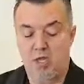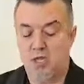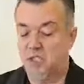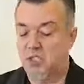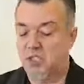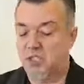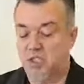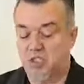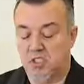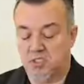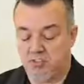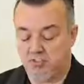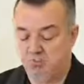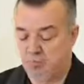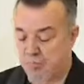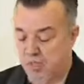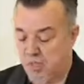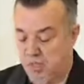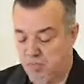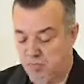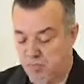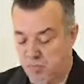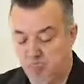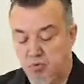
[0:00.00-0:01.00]
Just
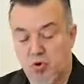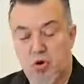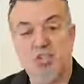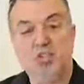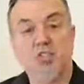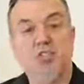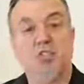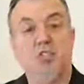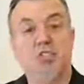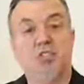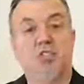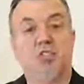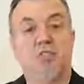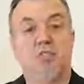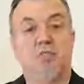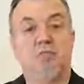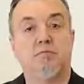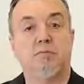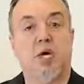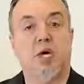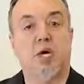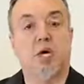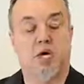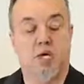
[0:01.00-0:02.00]
brush in
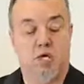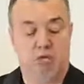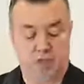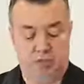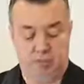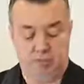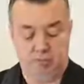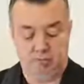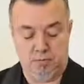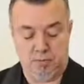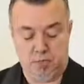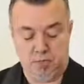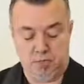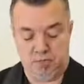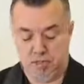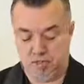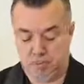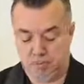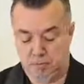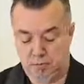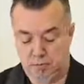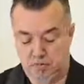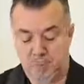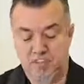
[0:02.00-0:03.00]
some of
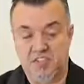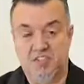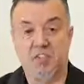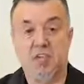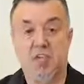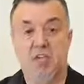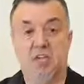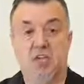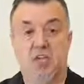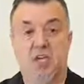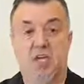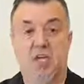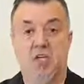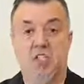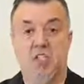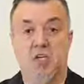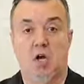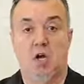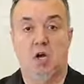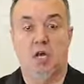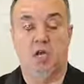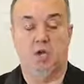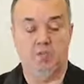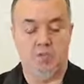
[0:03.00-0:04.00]
the Sunshades
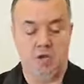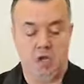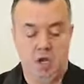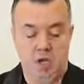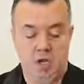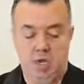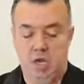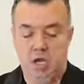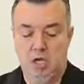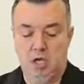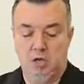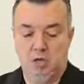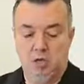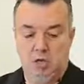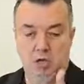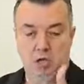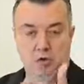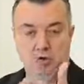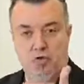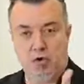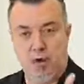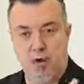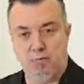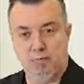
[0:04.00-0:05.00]
on it,
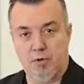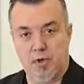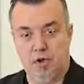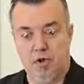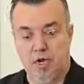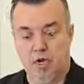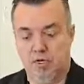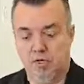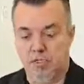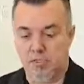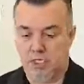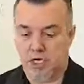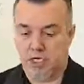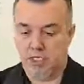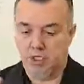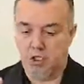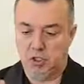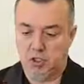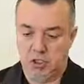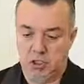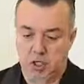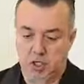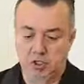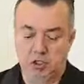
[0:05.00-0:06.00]
grab your hair
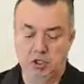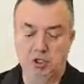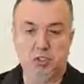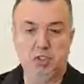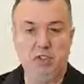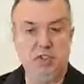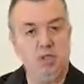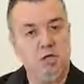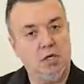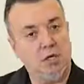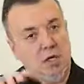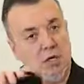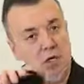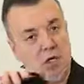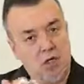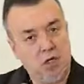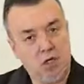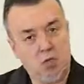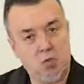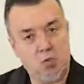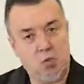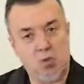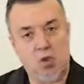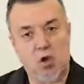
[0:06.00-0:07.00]
section, and just
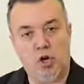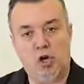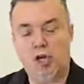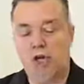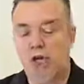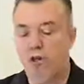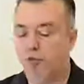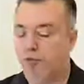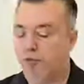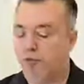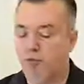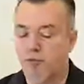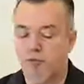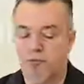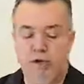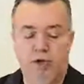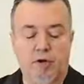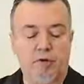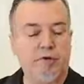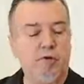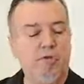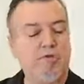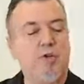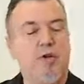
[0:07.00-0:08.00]
work it through
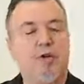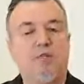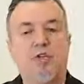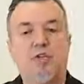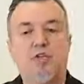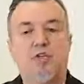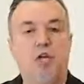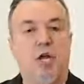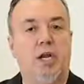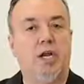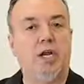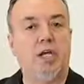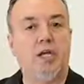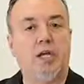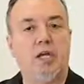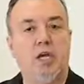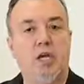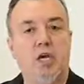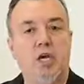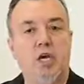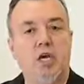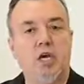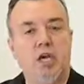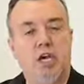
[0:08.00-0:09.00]
very, very gently.
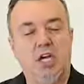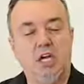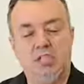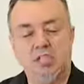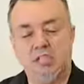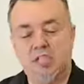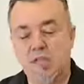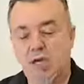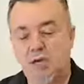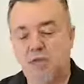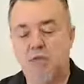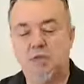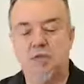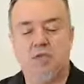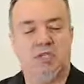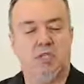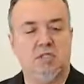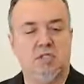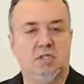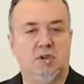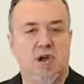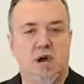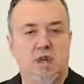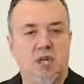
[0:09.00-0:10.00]
You get a seamless
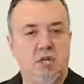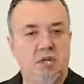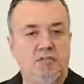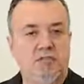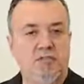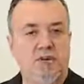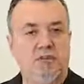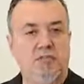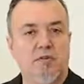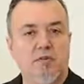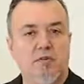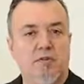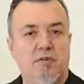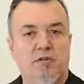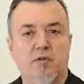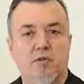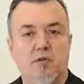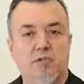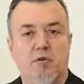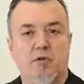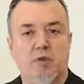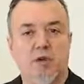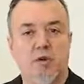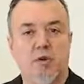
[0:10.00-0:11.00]
design. It's very, very
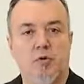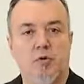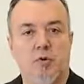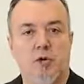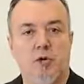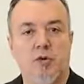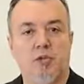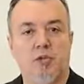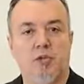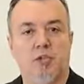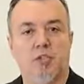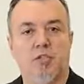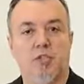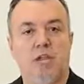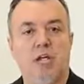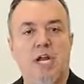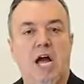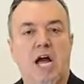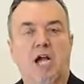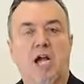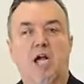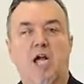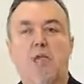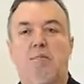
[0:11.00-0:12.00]
pretty the way it looks. You're
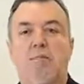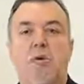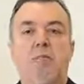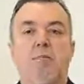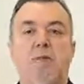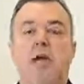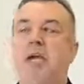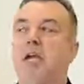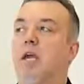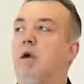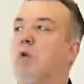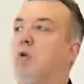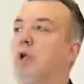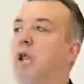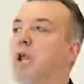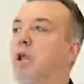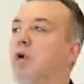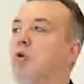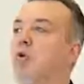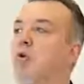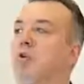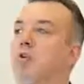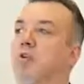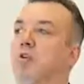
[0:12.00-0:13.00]
not going to be making what I
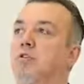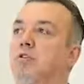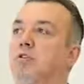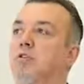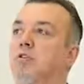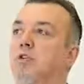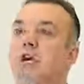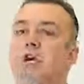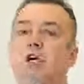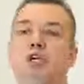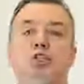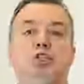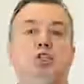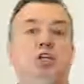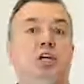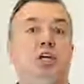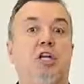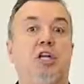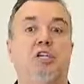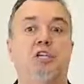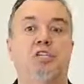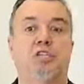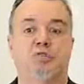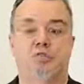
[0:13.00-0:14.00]
call those
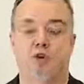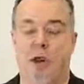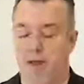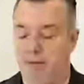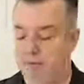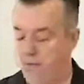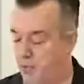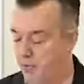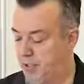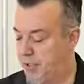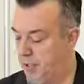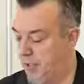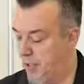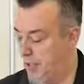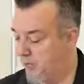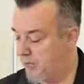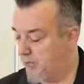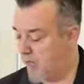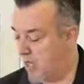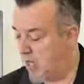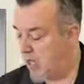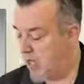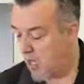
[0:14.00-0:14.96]
cheetah stripes, you know.